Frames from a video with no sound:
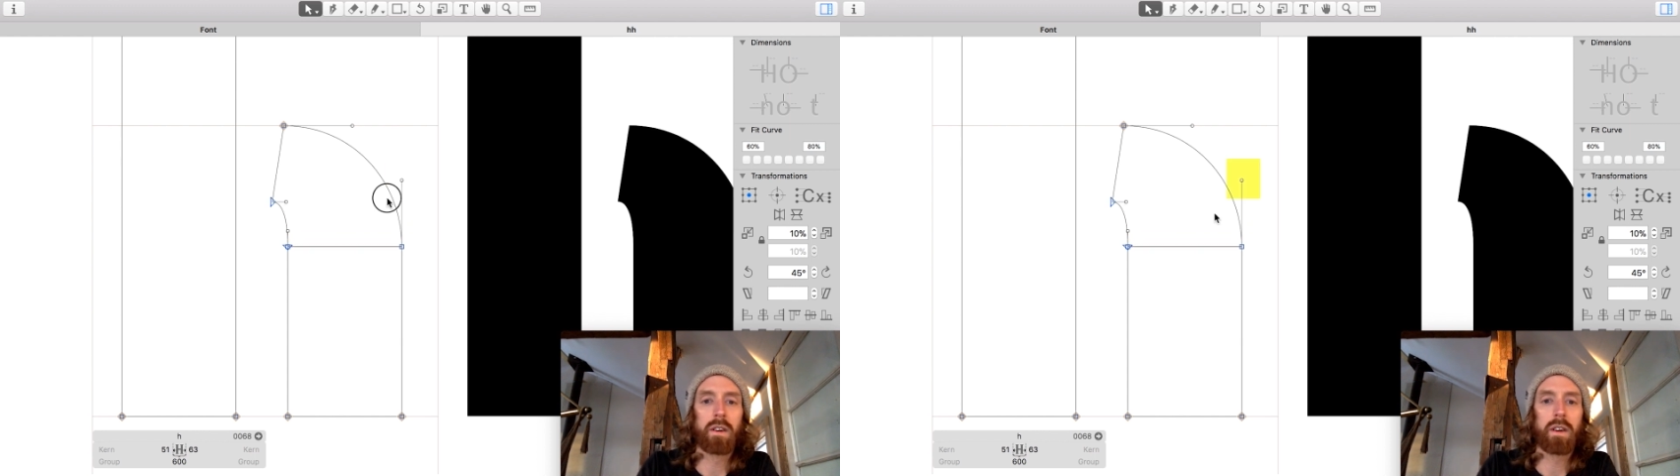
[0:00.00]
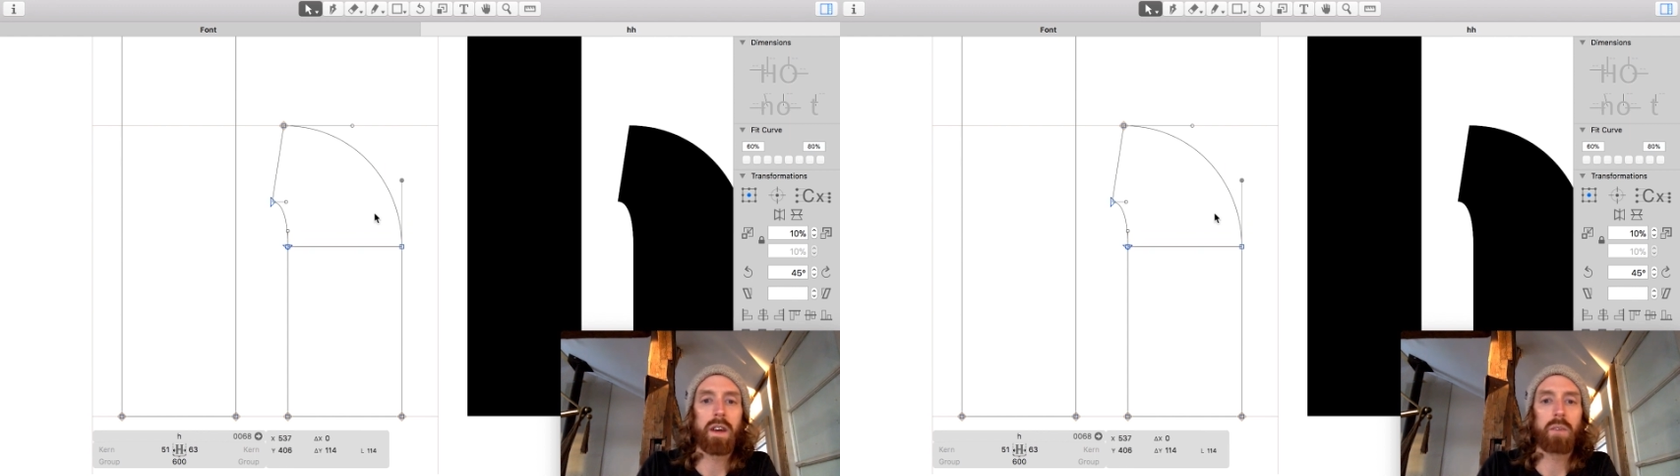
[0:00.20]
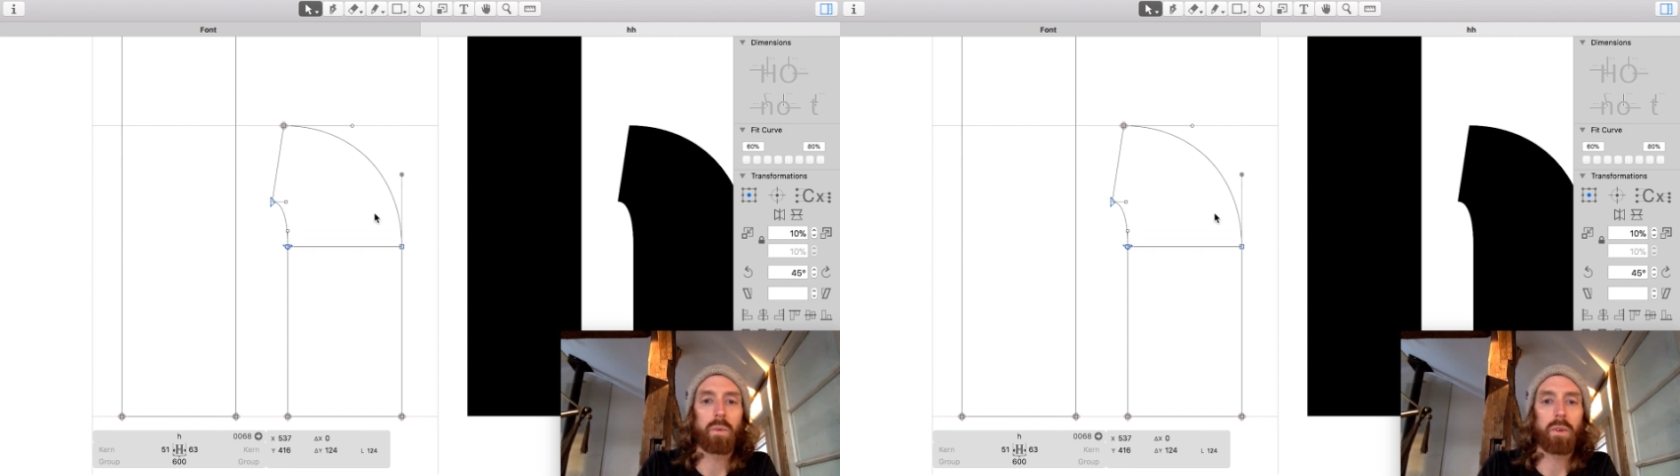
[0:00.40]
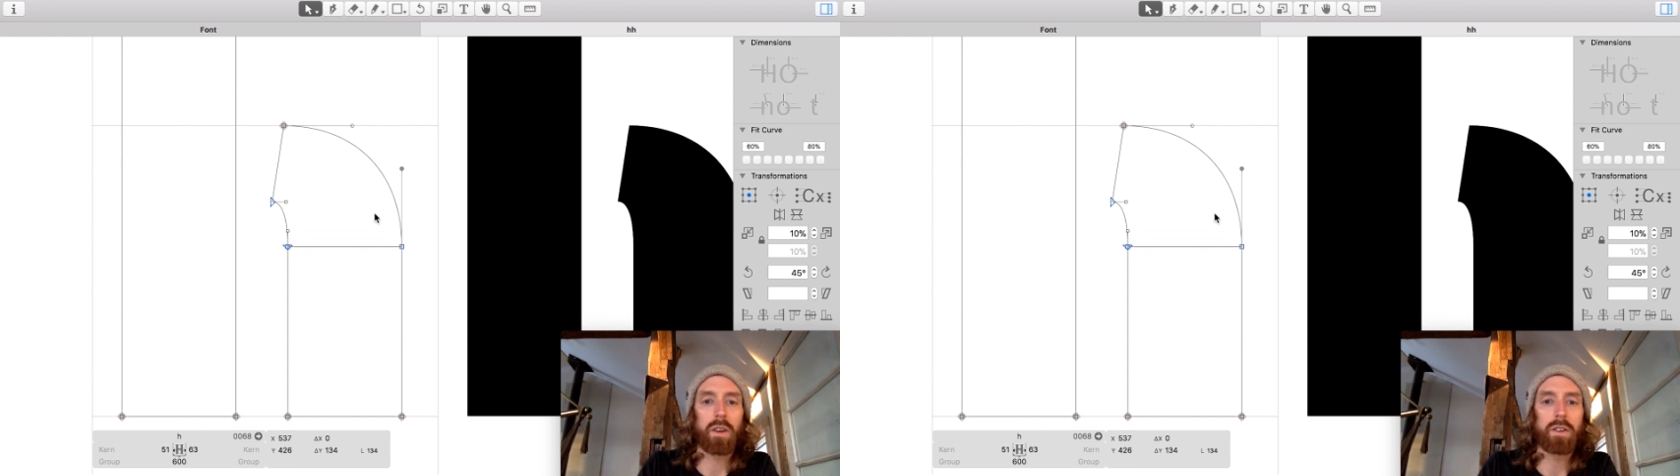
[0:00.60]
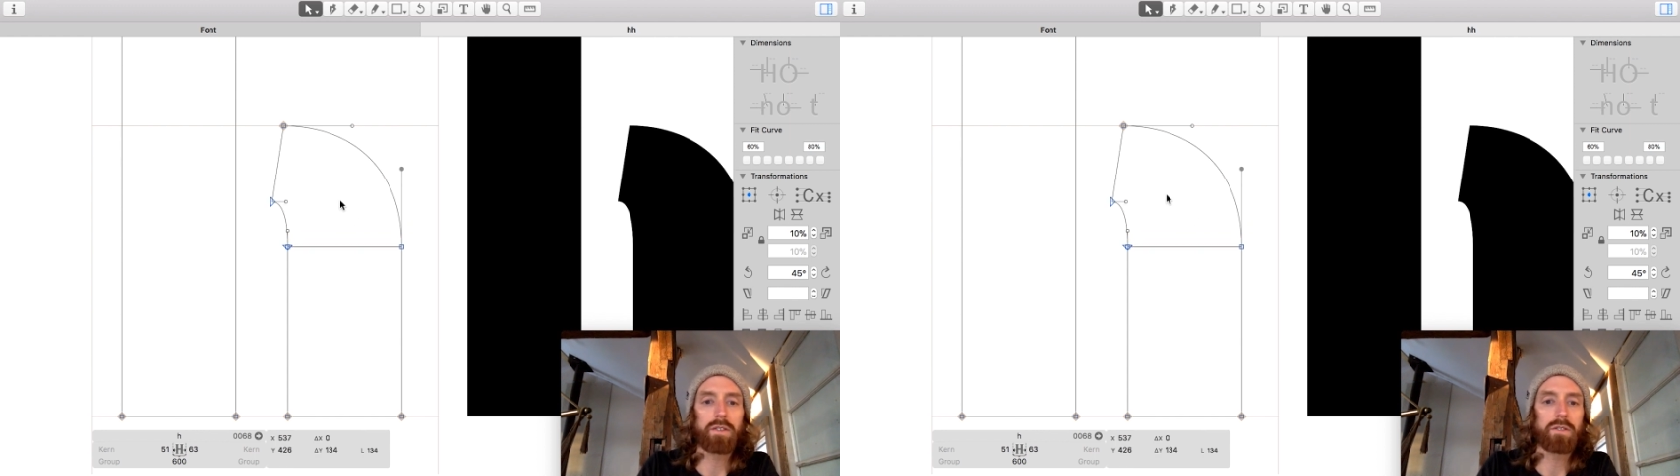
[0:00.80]
And what we're gonna
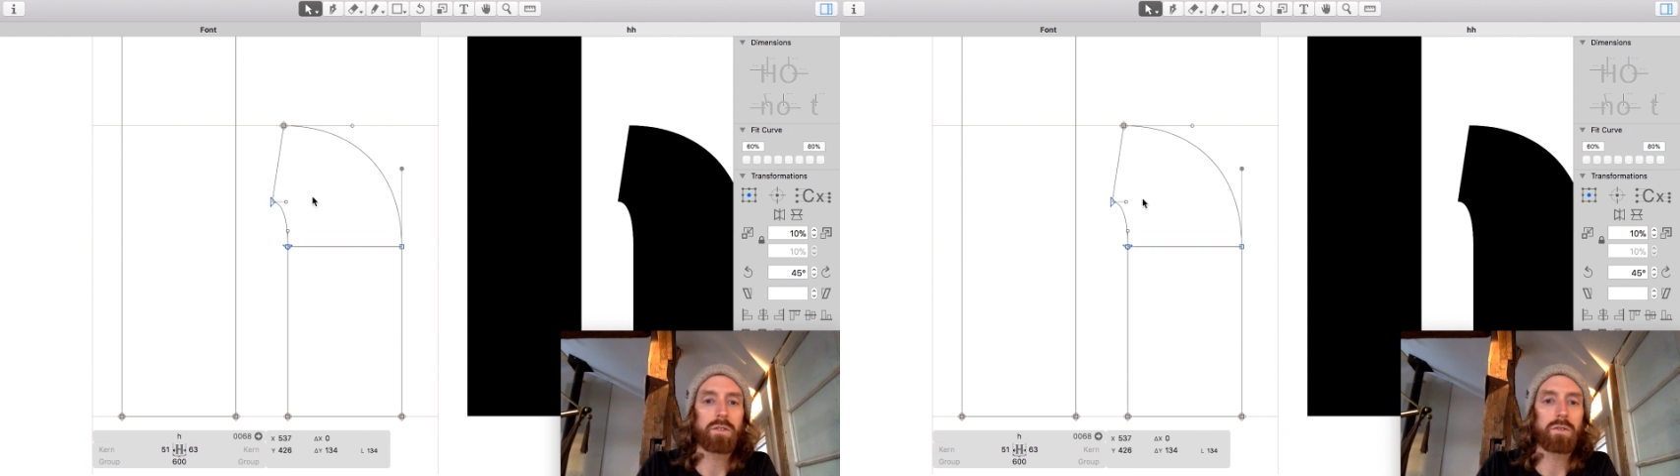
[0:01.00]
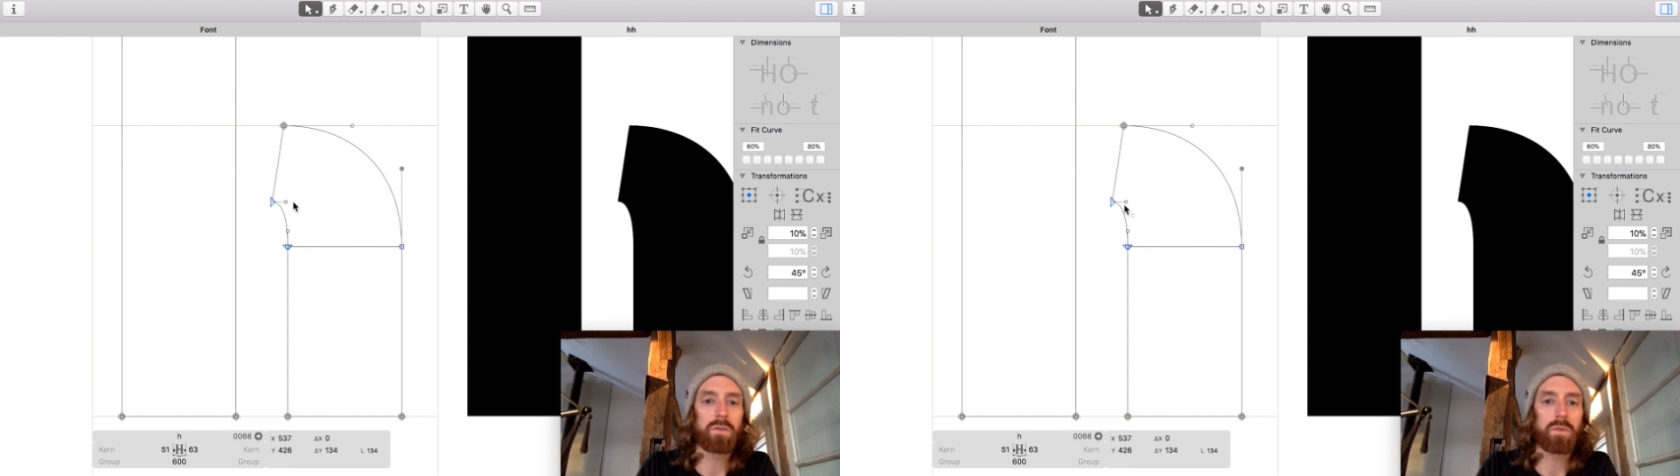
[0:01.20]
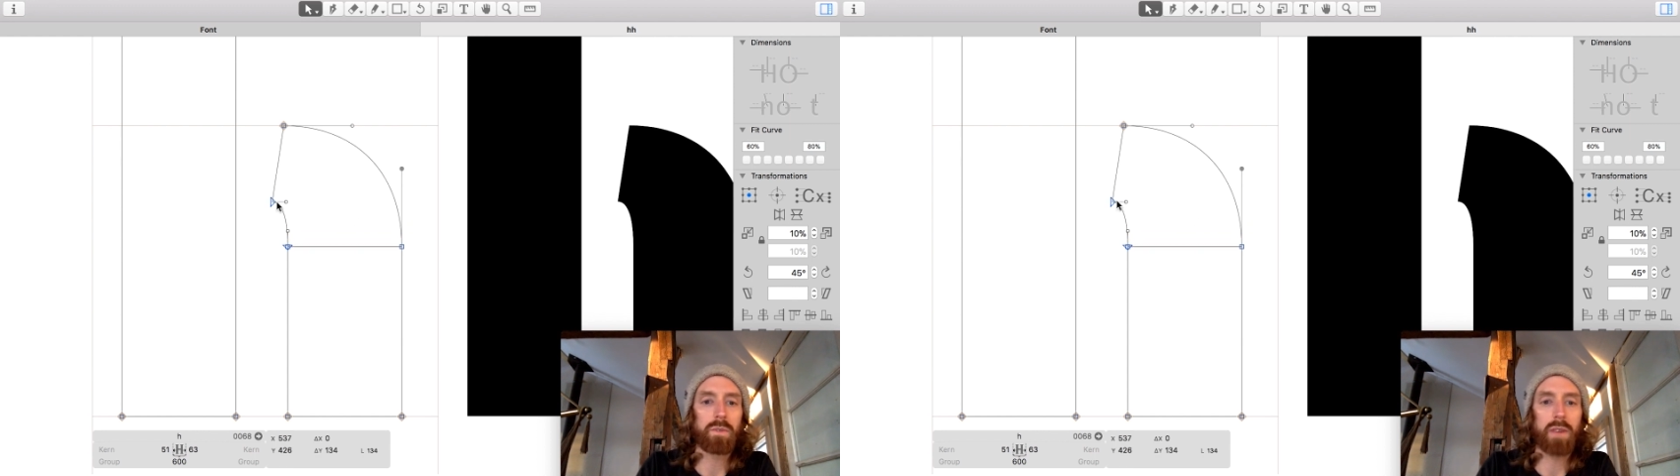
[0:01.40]
do, once we